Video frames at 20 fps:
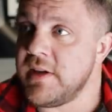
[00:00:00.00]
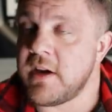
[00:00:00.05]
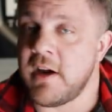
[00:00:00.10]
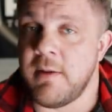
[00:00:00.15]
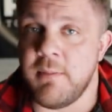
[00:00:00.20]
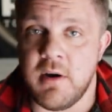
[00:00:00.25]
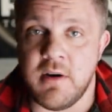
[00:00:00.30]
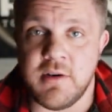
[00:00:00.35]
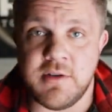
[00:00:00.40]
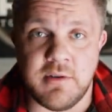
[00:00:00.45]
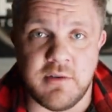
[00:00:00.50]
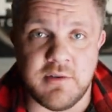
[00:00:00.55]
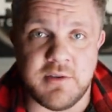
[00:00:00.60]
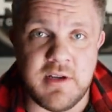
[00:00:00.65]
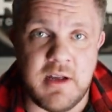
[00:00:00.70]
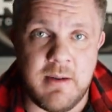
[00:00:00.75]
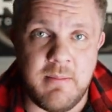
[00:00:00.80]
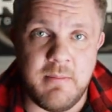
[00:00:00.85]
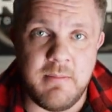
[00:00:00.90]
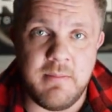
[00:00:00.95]
a commercial
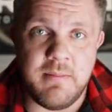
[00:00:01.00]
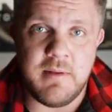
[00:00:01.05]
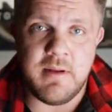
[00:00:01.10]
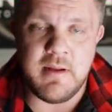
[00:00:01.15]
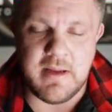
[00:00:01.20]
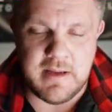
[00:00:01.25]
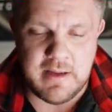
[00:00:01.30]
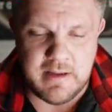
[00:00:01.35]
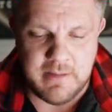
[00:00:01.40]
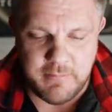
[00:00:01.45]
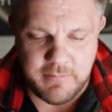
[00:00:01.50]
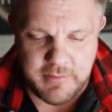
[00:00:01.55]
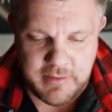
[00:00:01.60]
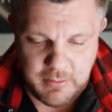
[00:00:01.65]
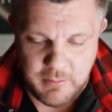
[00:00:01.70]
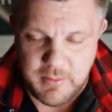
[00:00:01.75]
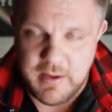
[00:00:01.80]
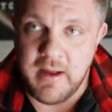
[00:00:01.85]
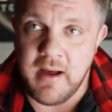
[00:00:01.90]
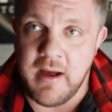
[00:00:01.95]
gym um,
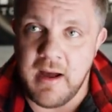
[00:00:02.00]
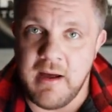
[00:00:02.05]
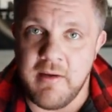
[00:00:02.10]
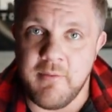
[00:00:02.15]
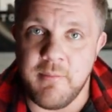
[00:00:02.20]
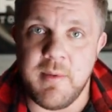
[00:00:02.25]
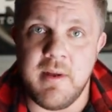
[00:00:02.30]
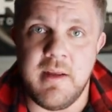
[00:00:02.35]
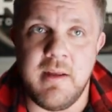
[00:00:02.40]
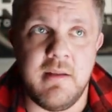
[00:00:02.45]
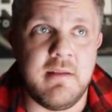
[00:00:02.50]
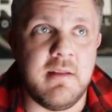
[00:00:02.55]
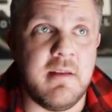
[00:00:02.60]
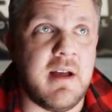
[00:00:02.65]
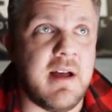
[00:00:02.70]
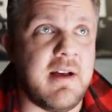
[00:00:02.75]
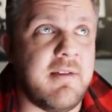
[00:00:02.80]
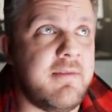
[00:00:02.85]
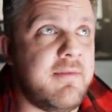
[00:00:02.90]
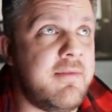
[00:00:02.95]
that we have. We
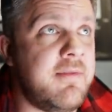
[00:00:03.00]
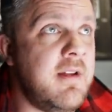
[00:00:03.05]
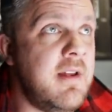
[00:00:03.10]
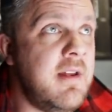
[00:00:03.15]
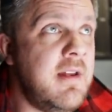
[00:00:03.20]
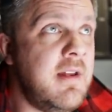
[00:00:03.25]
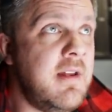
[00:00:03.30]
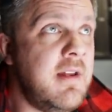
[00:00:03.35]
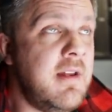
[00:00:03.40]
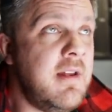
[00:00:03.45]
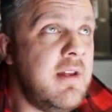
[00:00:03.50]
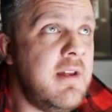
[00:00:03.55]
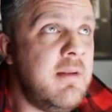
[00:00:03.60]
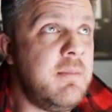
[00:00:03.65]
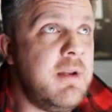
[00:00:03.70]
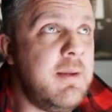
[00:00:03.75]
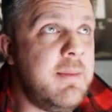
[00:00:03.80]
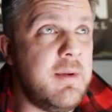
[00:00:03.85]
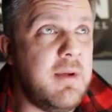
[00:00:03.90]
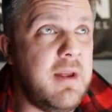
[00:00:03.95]
have
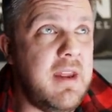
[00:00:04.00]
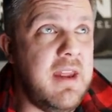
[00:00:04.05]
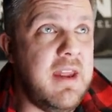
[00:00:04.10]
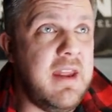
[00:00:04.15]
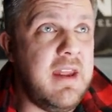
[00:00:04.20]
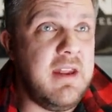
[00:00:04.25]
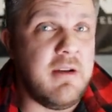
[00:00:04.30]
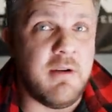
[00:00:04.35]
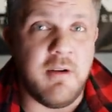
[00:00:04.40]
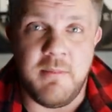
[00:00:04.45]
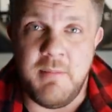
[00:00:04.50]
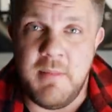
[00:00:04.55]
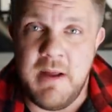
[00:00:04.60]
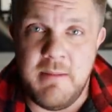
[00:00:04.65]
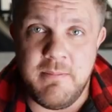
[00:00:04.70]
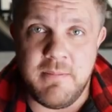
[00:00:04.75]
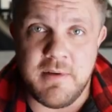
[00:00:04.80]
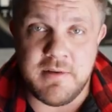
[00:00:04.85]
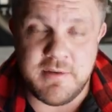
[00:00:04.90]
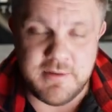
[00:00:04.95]
maybe 80 odd
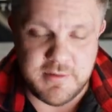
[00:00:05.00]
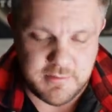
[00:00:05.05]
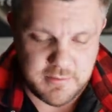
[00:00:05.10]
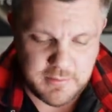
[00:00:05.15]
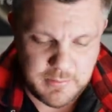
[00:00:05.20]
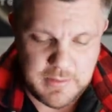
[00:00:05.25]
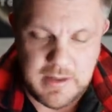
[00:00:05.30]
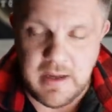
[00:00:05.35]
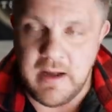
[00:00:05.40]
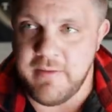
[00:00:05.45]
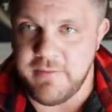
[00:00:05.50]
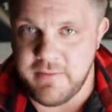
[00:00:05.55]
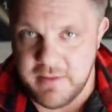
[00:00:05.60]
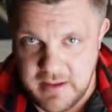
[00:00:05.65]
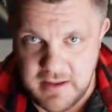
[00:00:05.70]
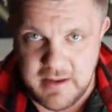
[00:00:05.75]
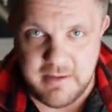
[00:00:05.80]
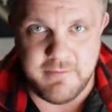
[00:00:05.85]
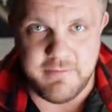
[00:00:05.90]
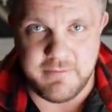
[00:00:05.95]
members, so we have
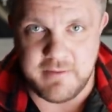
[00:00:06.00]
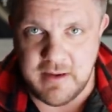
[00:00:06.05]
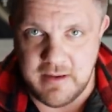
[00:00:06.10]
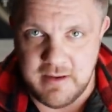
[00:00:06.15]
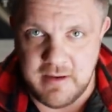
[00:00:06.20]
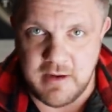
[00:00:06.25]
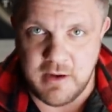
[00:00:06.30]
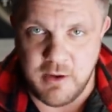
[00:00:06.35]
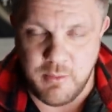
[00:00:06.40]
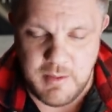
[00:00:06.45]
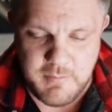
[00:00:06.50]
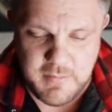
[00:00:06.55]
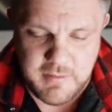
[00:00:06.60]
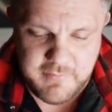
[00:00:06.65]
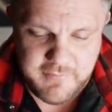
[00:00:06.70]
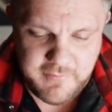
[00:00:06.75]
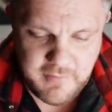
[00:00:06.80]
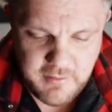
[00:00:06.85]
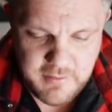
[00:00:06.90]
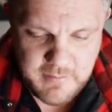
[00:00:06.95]
to have kind of
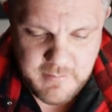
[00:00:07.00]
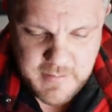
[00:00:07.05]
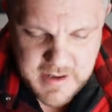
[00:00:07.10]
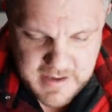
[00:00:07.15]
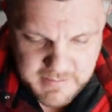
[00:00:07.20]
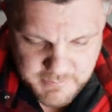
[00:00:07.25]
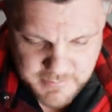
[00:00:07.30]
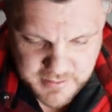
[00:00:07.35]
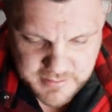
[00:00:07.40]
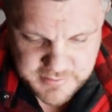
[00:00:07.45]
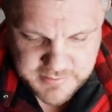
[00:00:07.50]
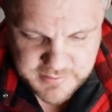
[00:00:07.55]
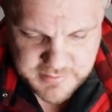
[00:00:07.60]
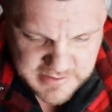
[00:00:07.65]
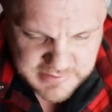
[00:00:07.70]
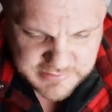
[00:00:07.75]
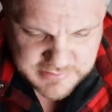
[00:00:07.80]
equipment for the members.